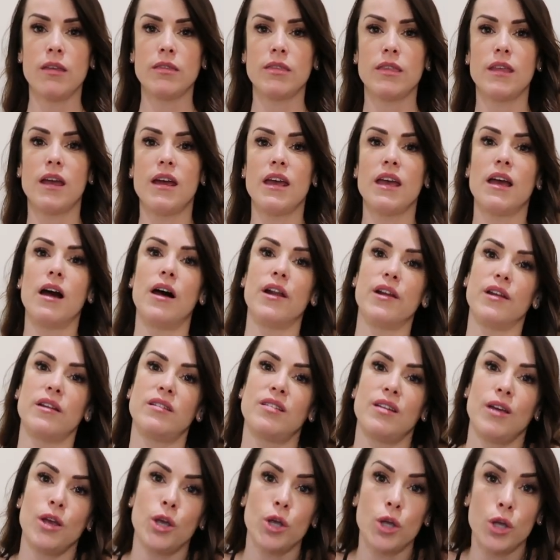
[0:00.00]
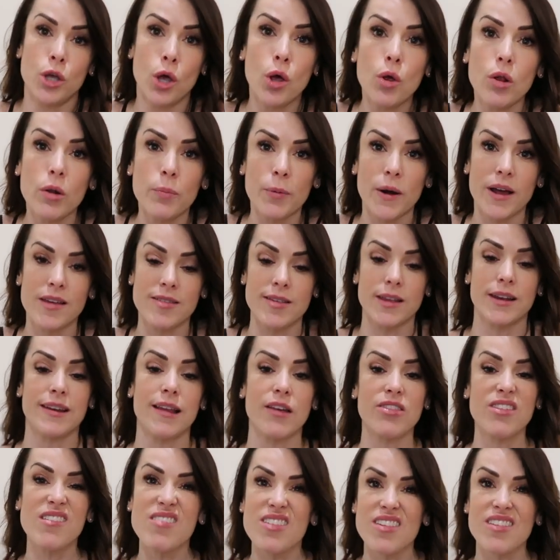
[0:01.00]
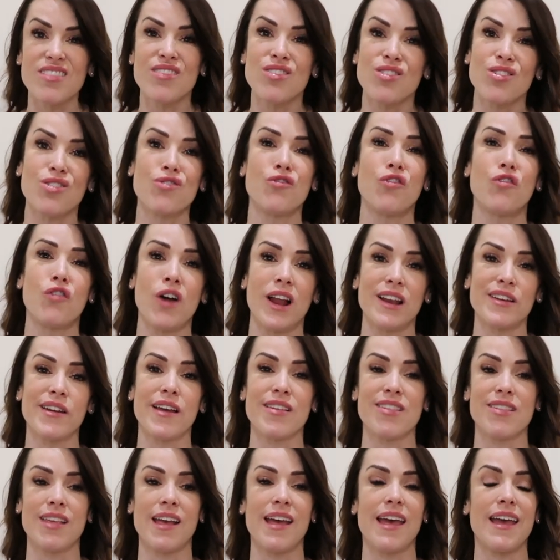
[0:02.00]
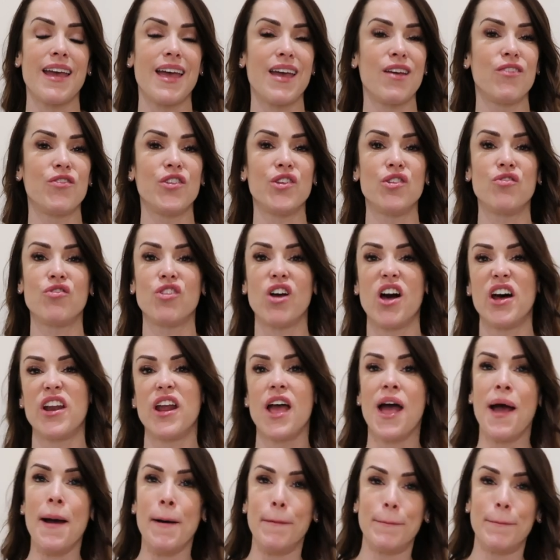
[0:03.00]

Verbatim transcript: There you got it. Cool present. Now this isn't just for Valentine's Day if you've got